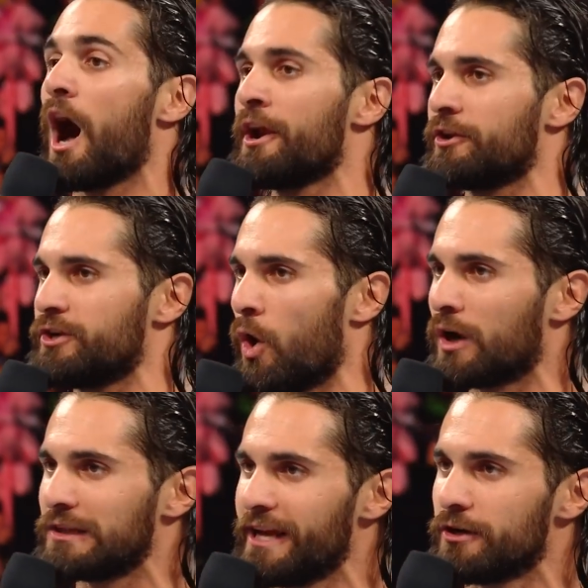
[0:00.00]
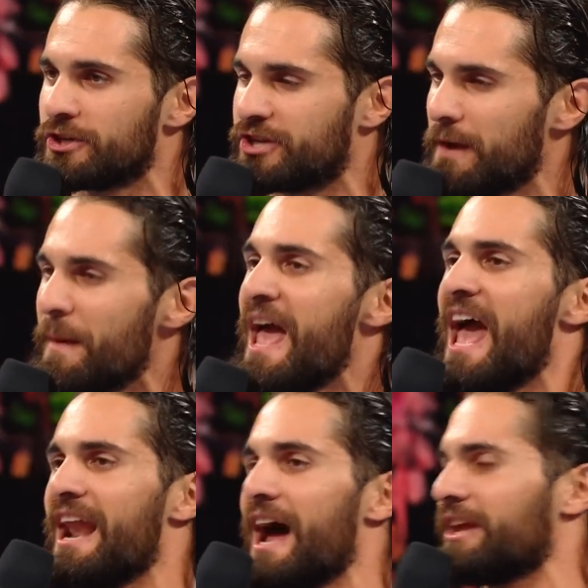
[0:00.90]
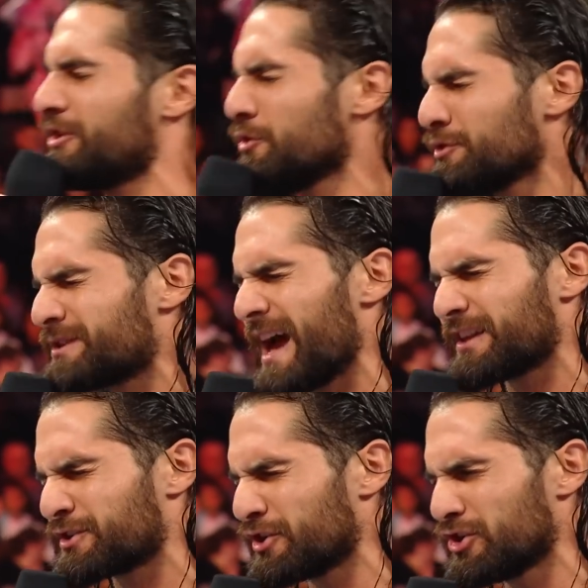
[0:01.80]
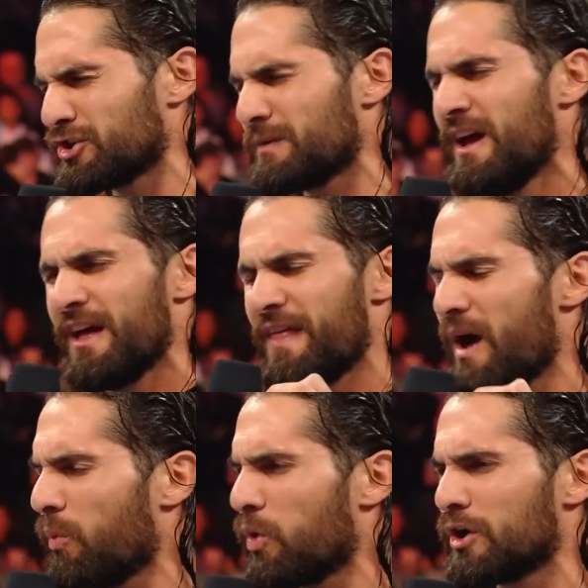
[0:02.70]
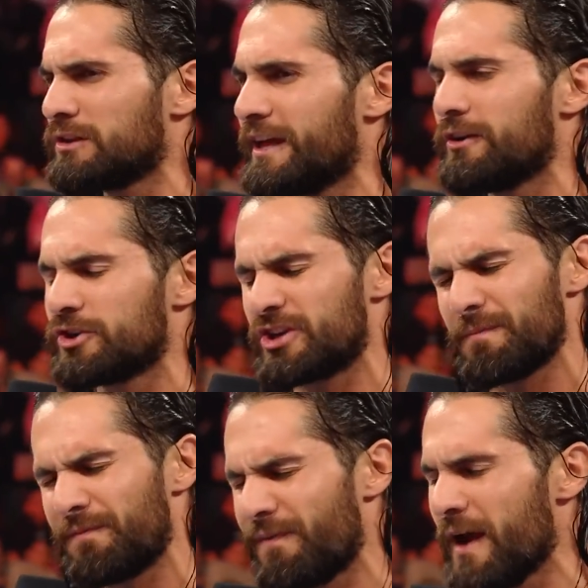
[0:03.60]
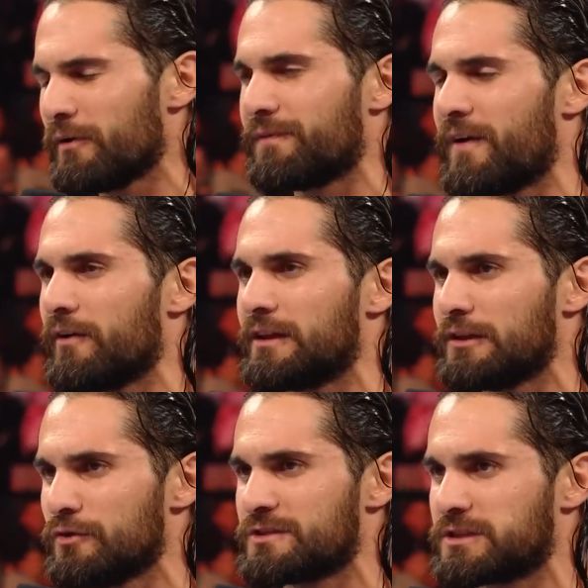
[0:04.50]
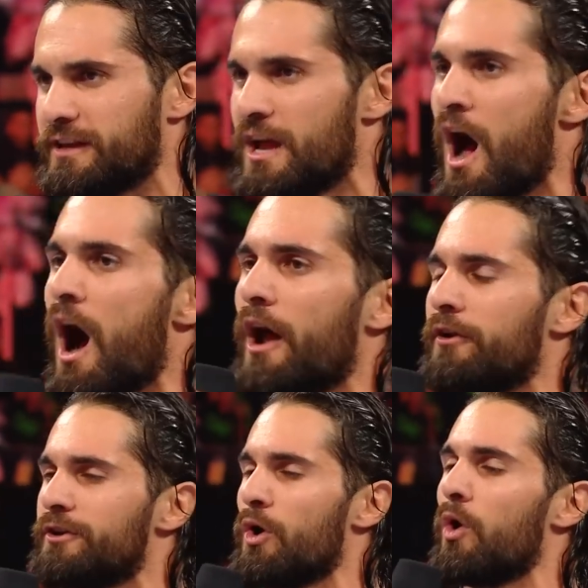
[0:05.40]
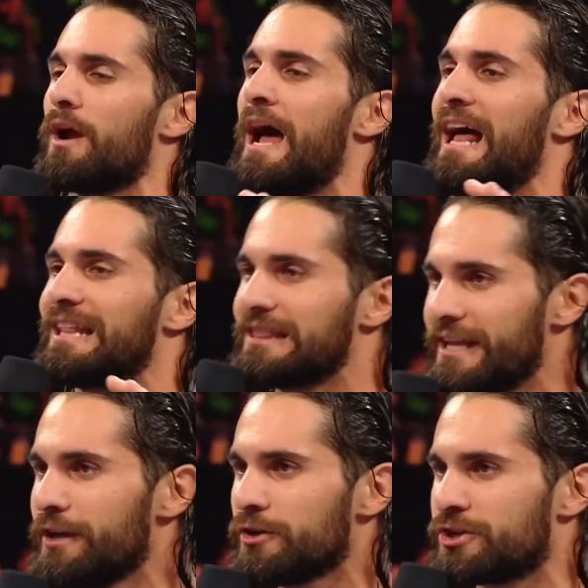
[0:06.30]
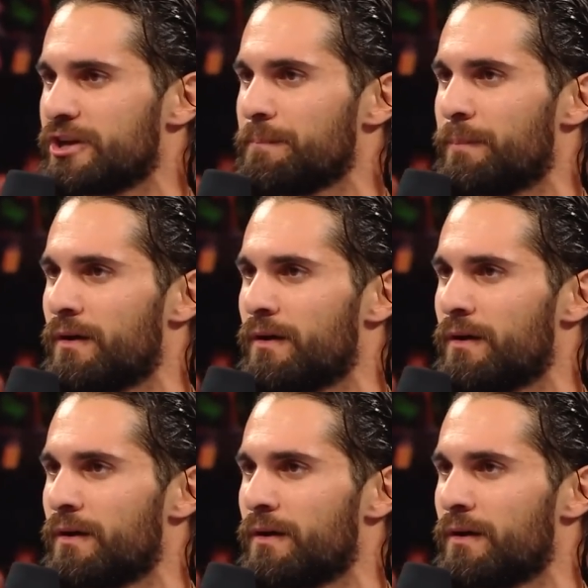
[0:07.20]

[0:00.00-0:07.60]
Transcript: under your leadership, and I use that term, that word leadership, very, very loosely, under your leadership,